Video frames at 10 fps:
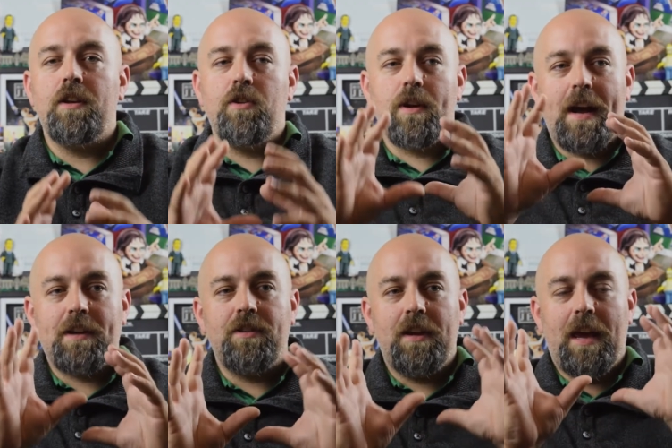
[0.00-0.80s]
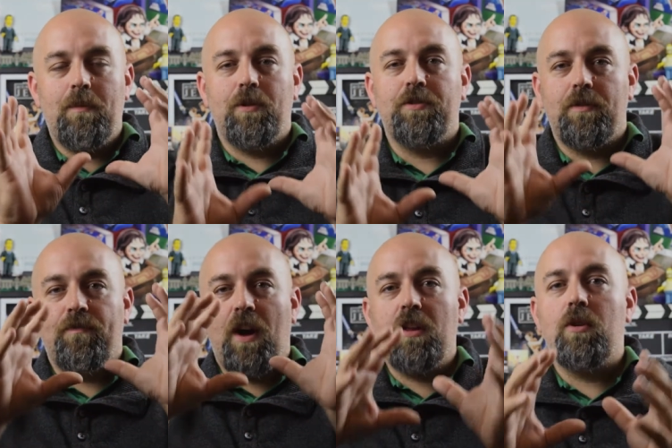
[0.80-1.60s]
and you're actually able to
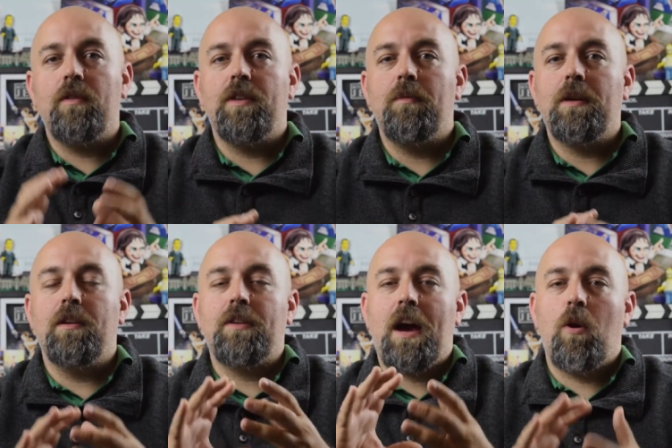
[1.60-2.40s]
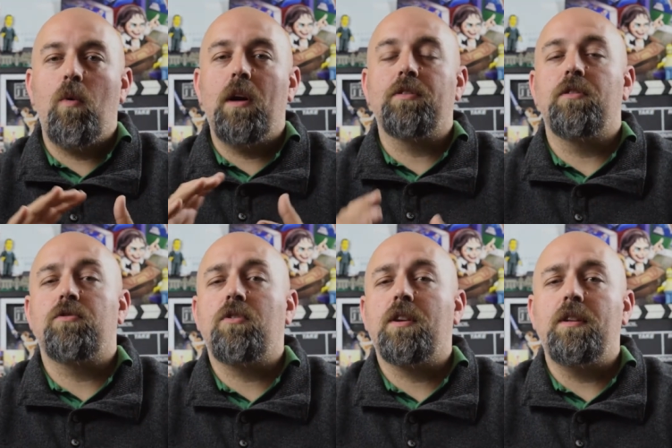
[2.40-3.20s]
follow everything because of how well it's
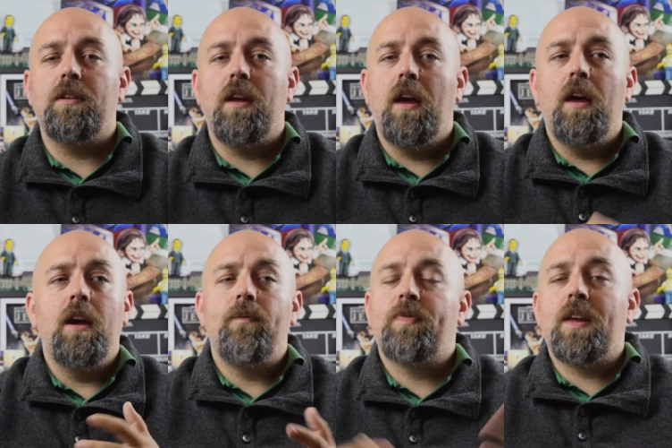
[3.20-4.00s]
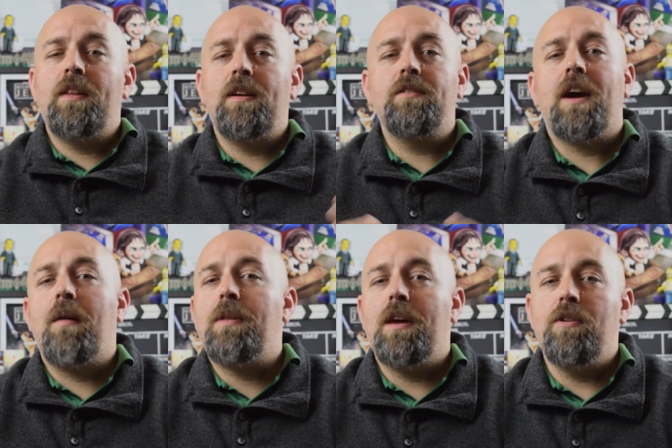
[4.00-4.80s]
constructed. And then on
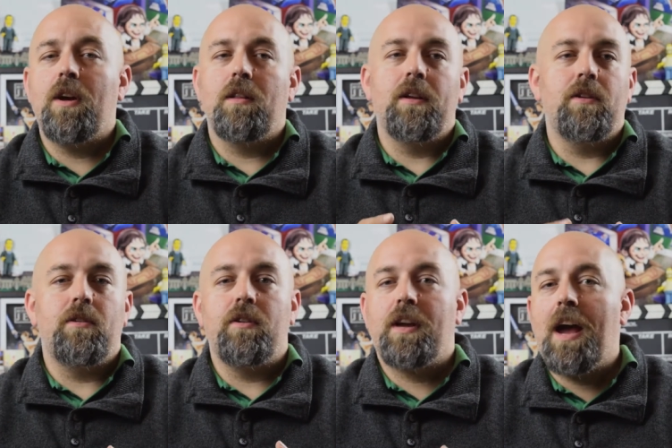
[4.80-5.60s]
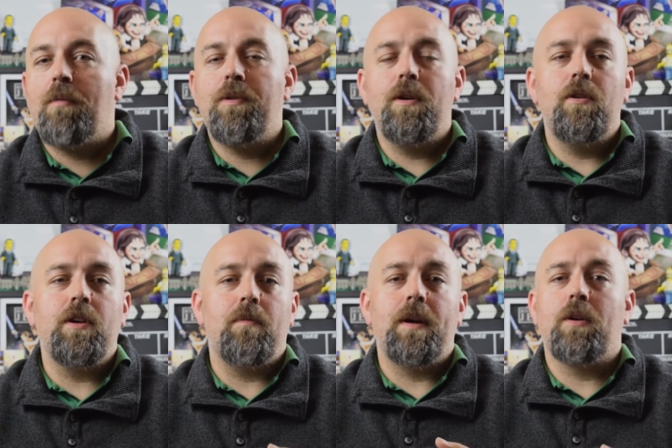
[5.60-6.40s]
top of that, you got Leonardo DiCaprio, you
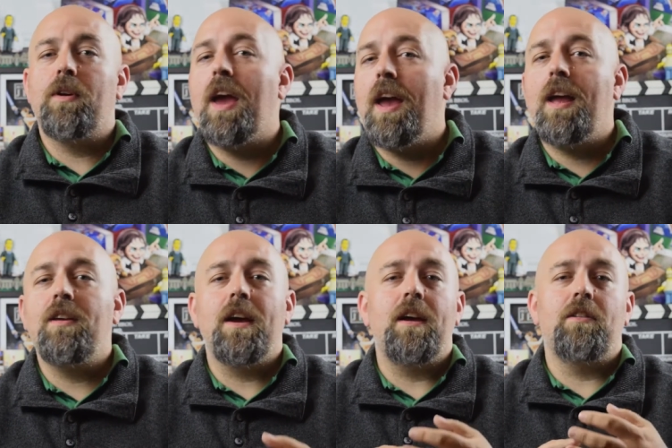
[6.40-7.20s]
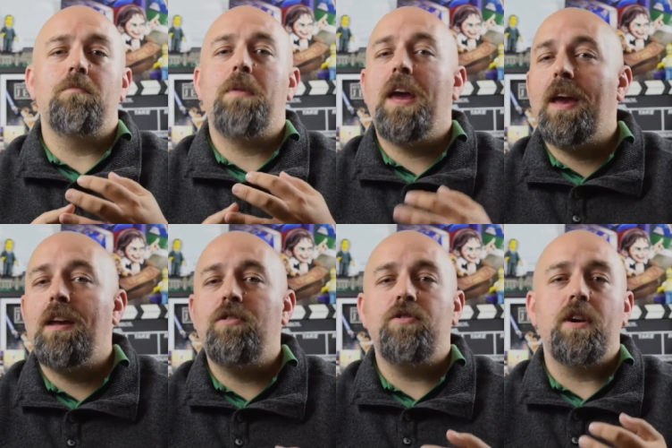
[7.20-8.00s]
got Michael Caine, you got Ellen
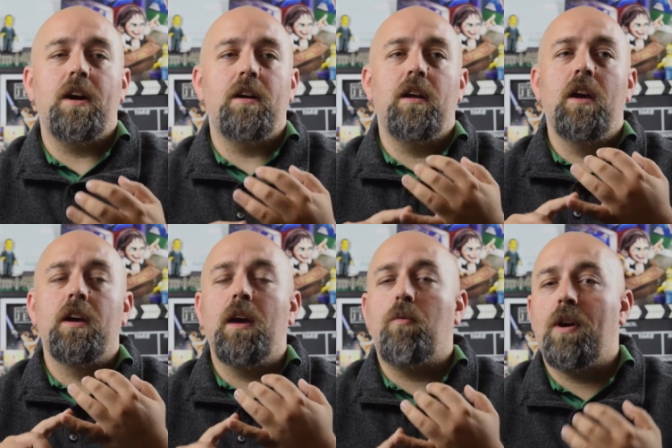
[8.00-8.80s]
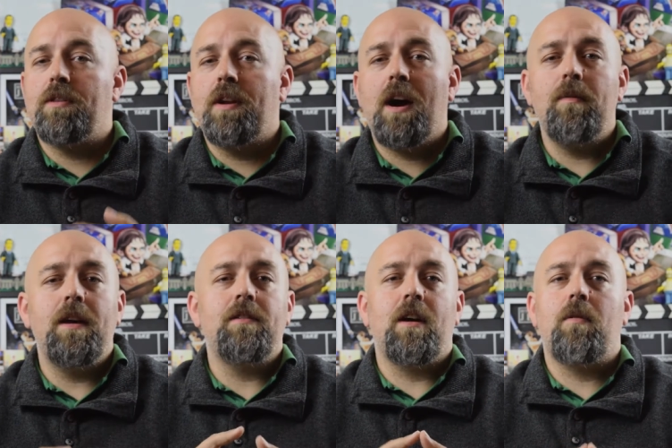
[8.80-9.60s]
Page, you got Ken
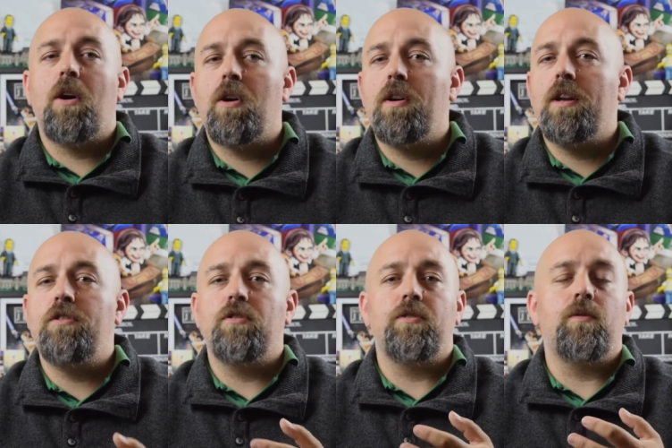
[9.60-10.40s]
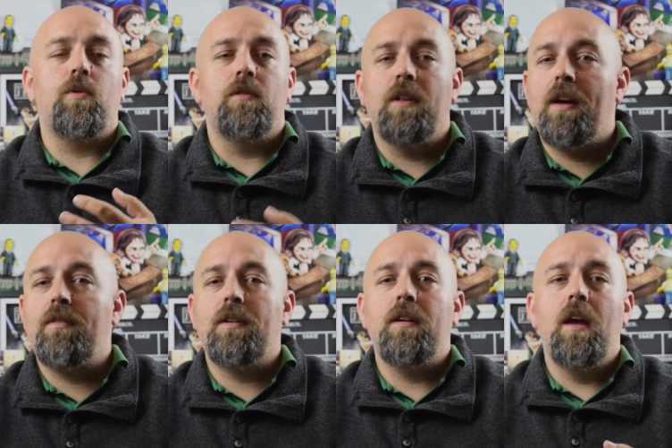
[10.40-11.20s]
Watanabe, Tom Hardy, Joseph
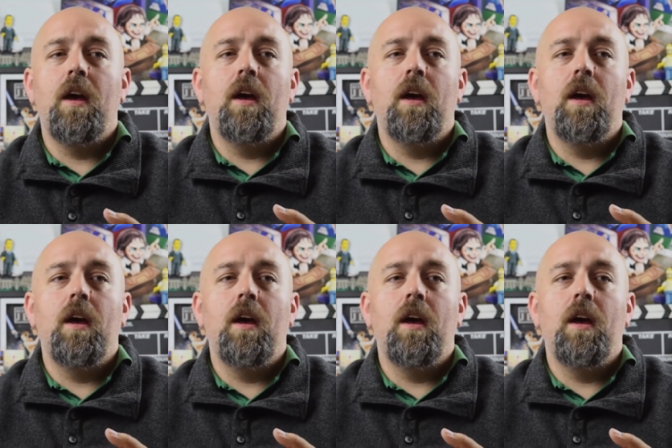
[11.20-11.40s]
Gordon-Levitt.